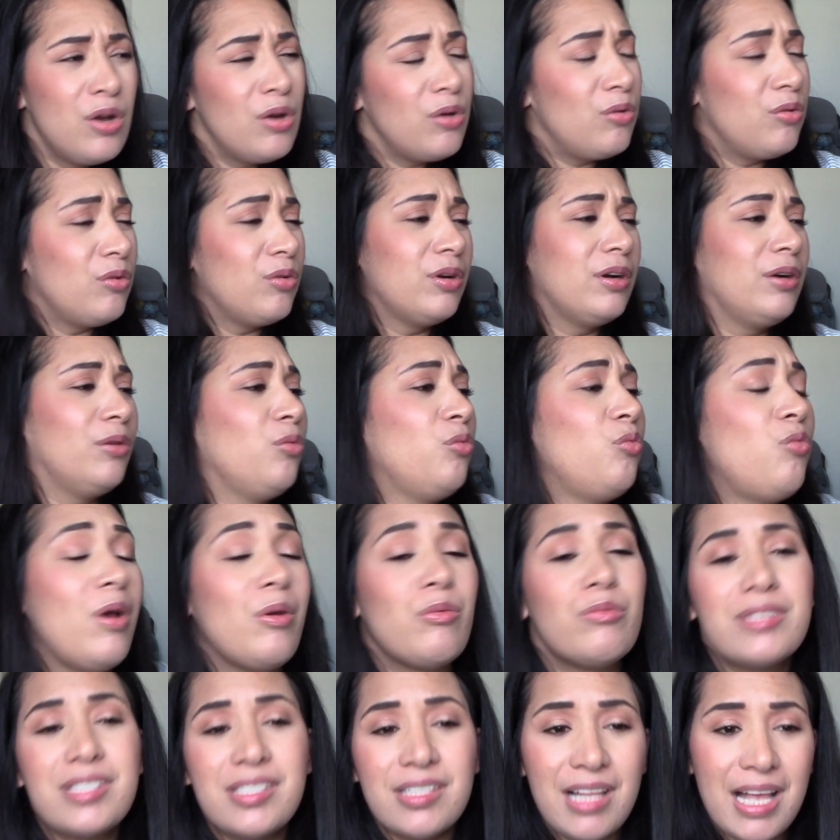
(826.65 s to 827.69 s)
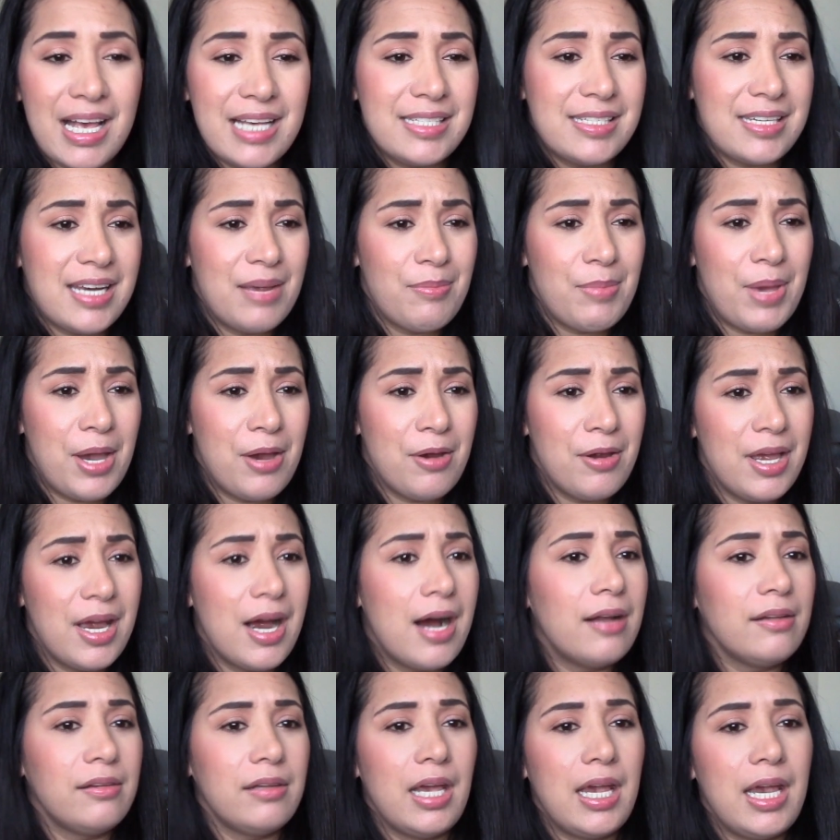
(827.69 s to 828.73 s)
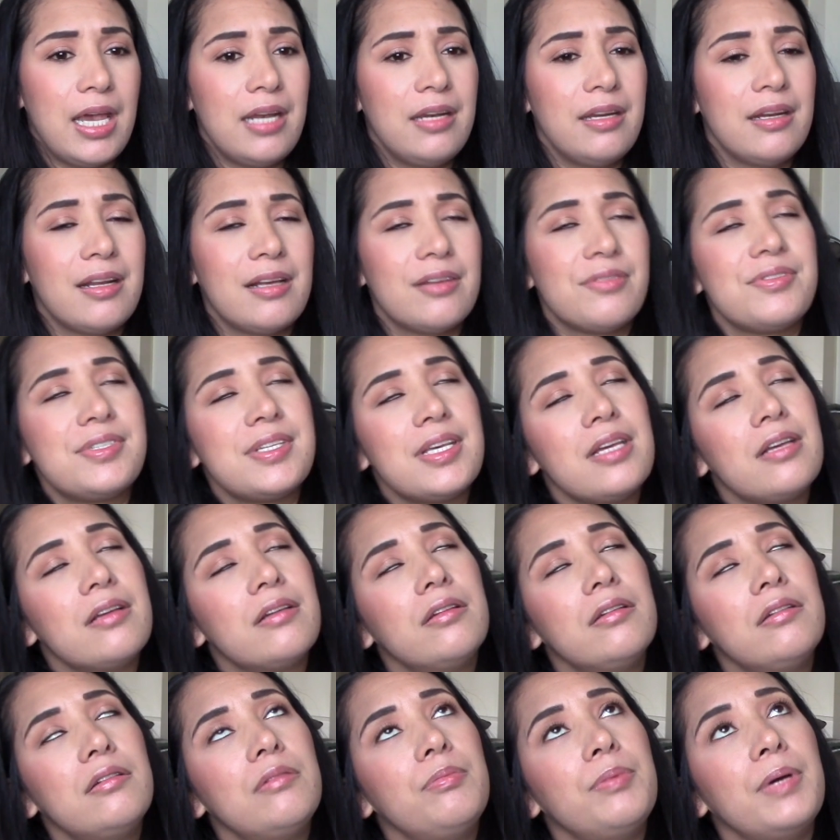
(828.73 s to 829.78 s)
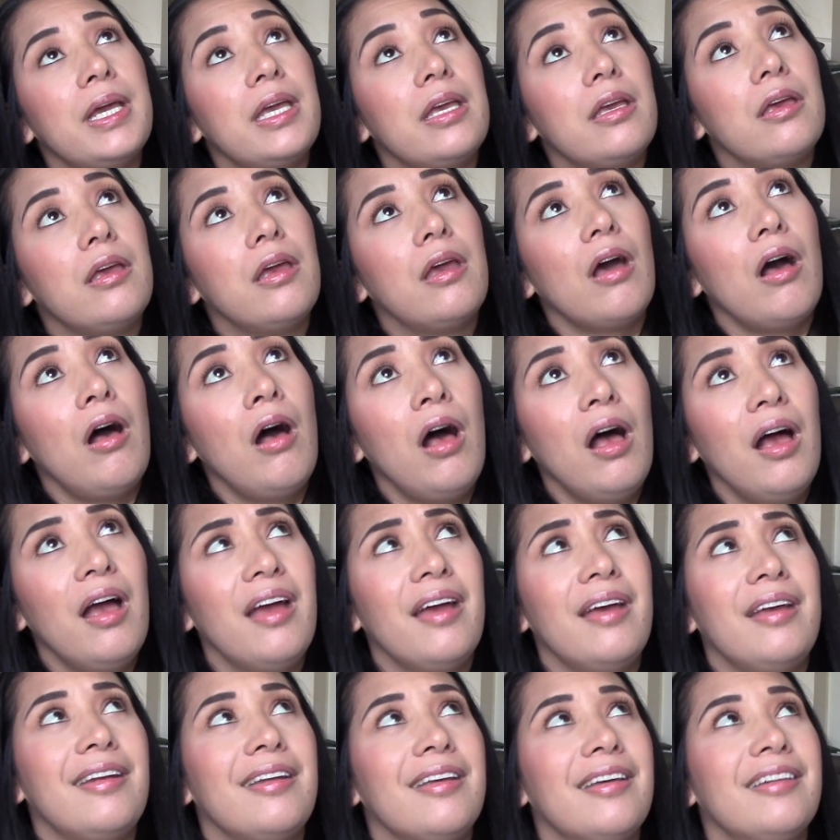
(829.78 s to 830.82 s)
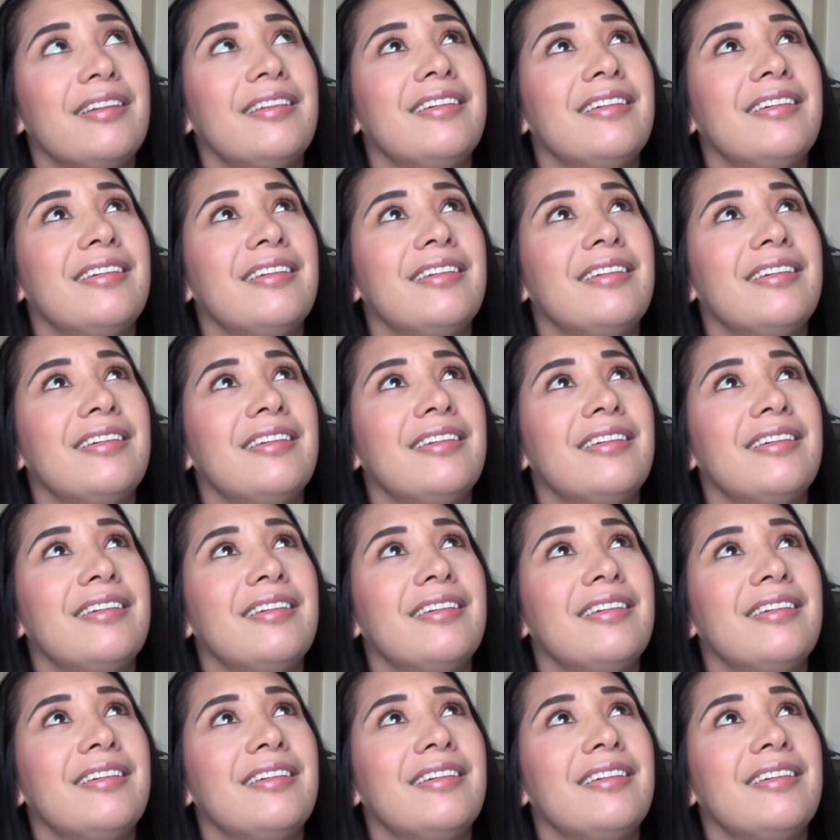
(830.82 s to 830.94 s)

or when was the last time Harry got laid, and I was like, oh my god.